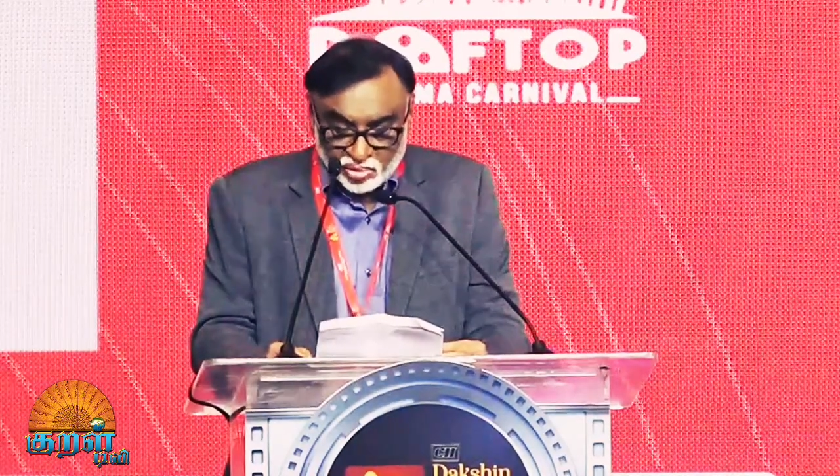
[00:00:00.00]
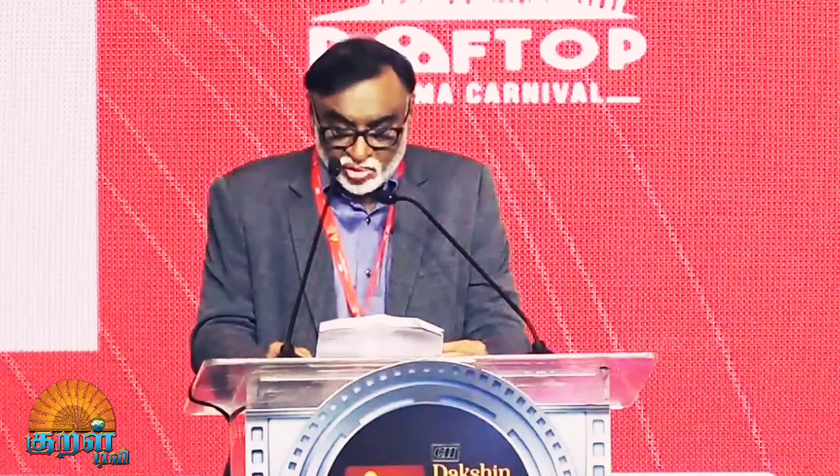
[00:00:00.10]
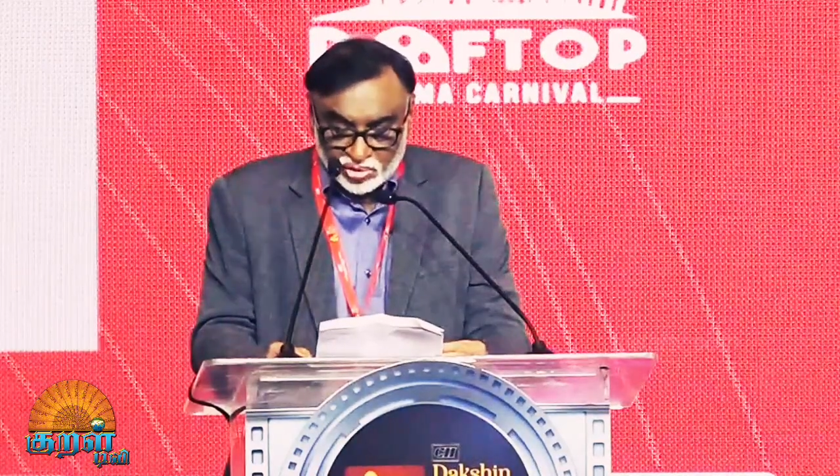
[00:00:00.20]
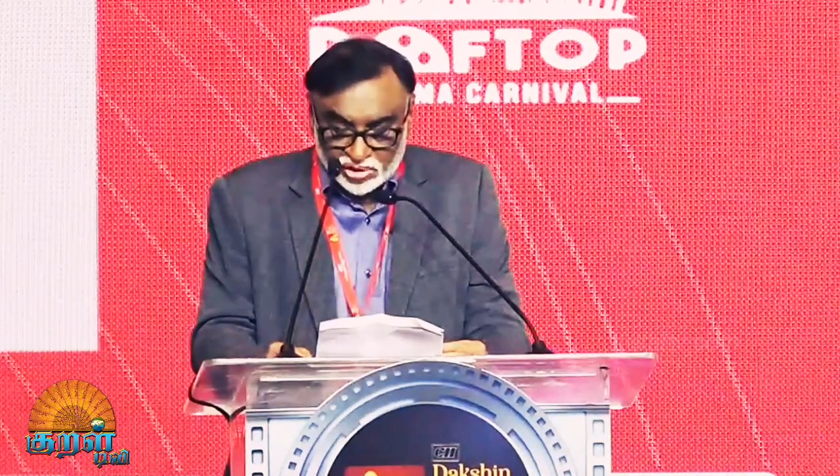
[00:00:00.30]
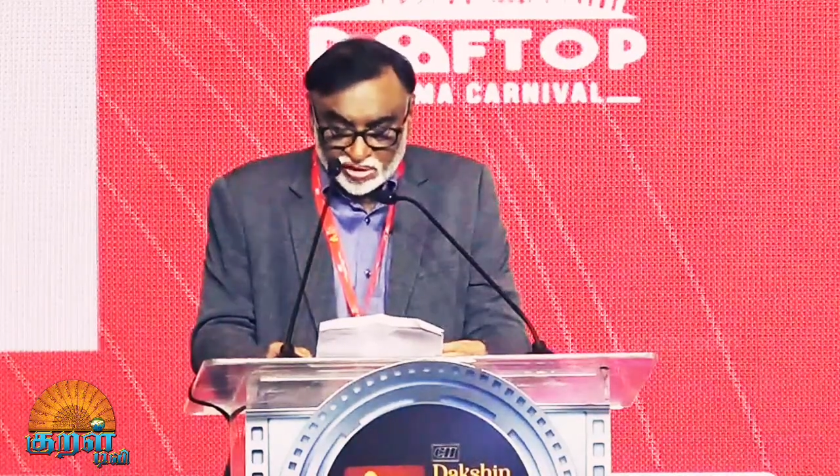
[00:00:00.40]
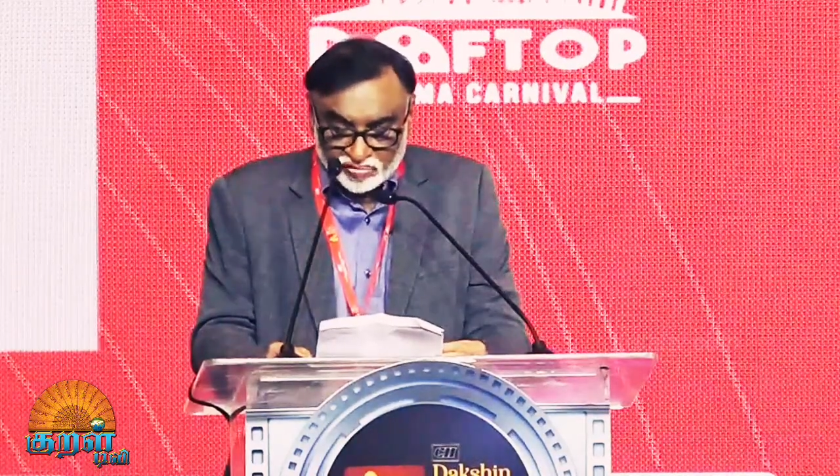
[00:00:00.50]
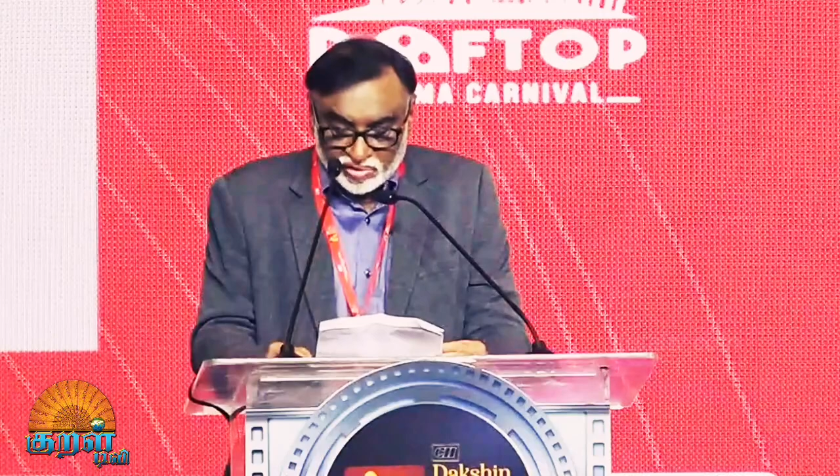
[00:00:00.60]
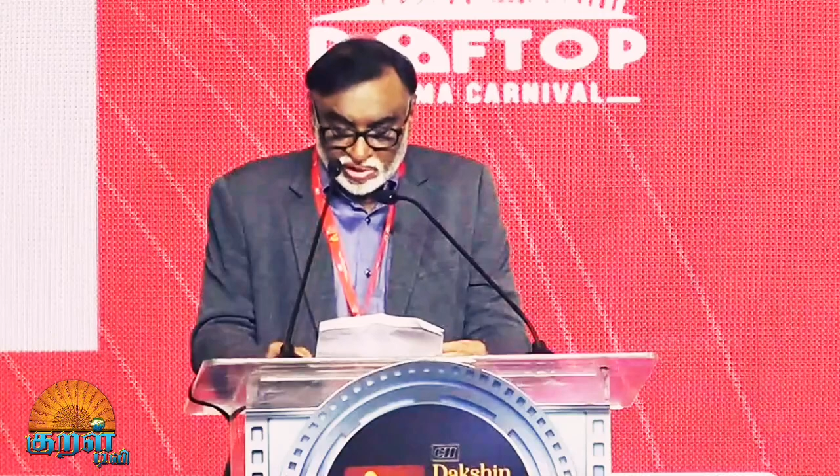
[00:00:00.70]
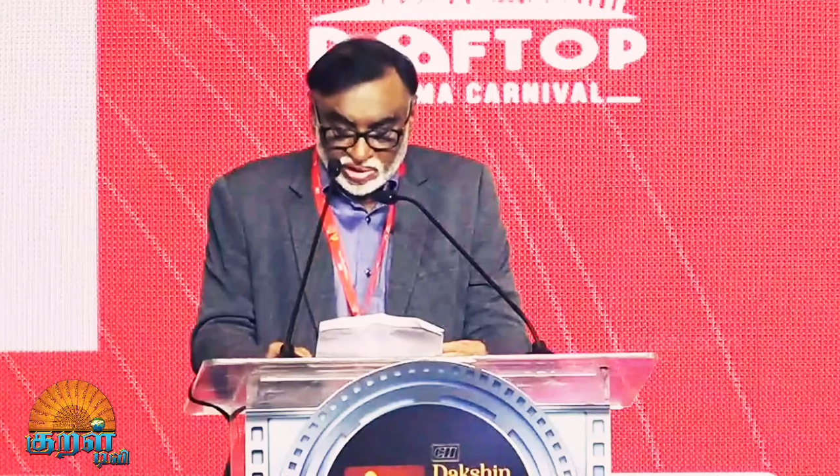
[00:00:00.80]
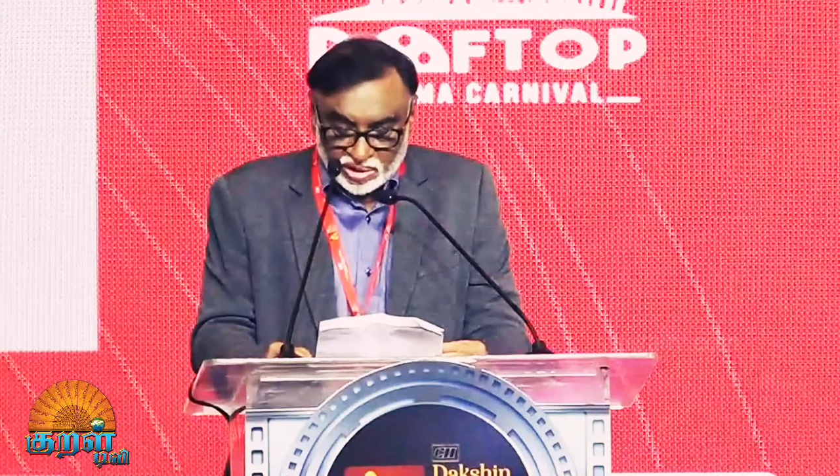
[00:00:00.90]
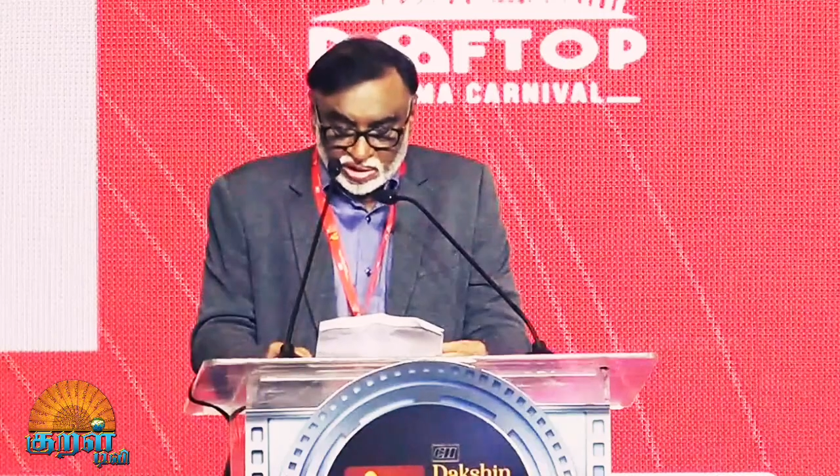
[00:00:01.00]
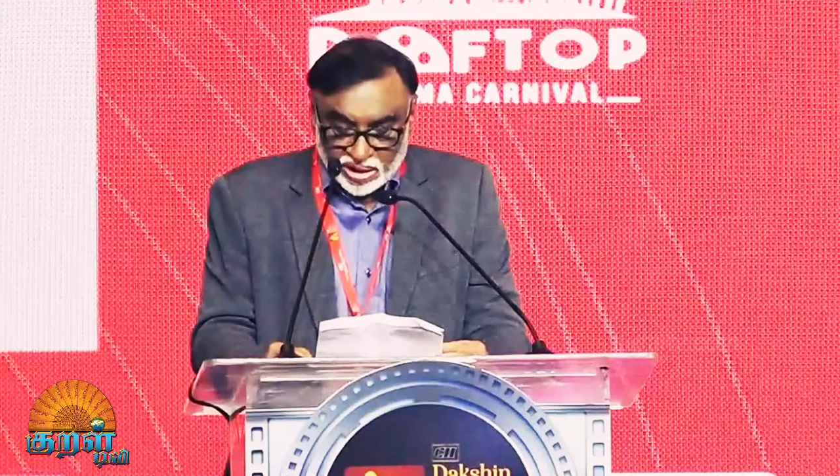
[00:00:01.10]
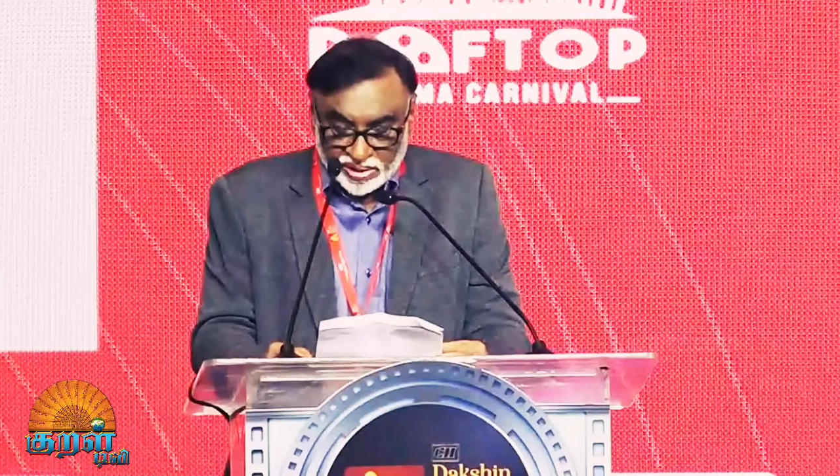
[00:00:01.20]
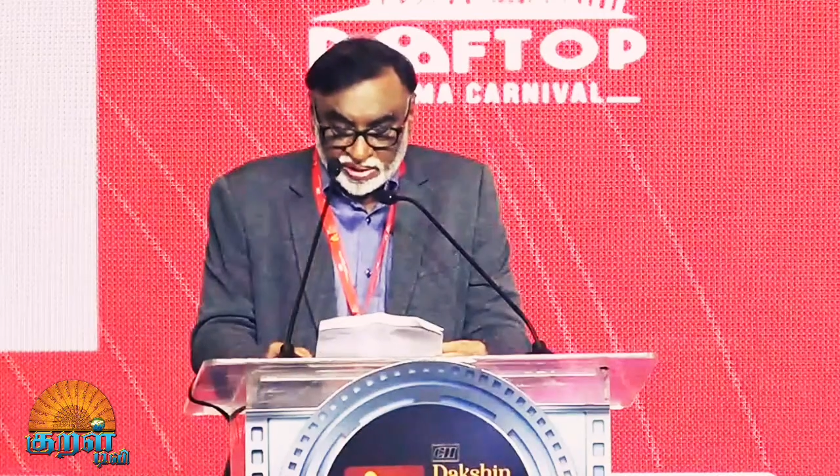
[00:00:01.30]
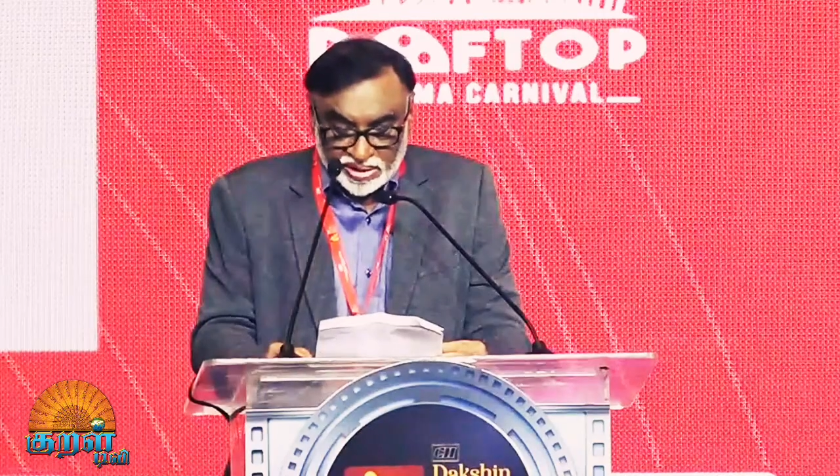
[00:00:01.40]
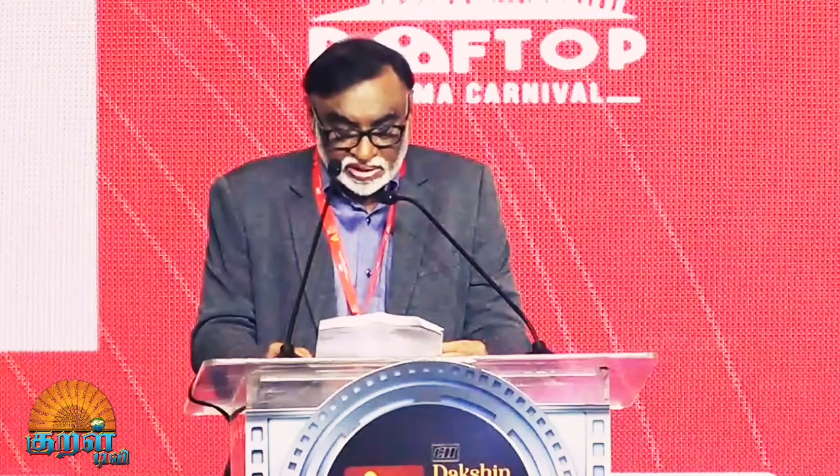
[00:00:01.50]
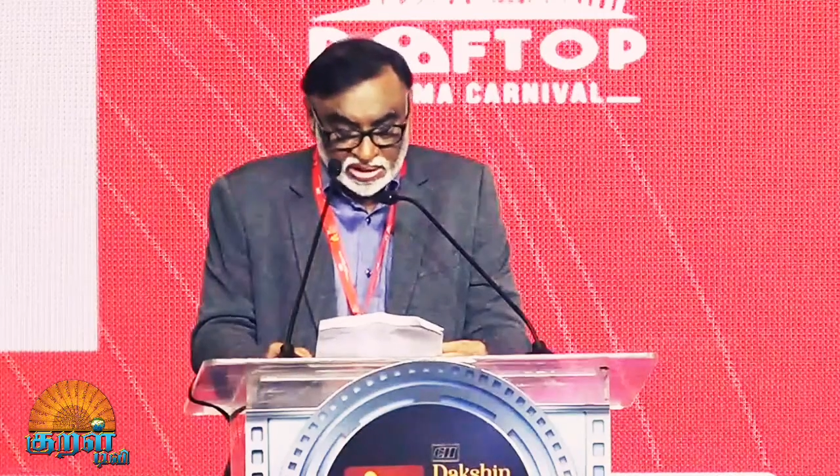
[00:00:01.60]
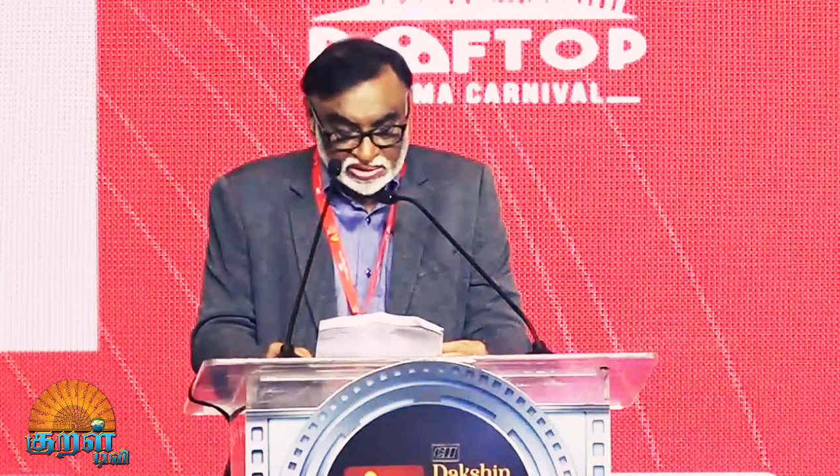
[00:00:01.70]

modes of content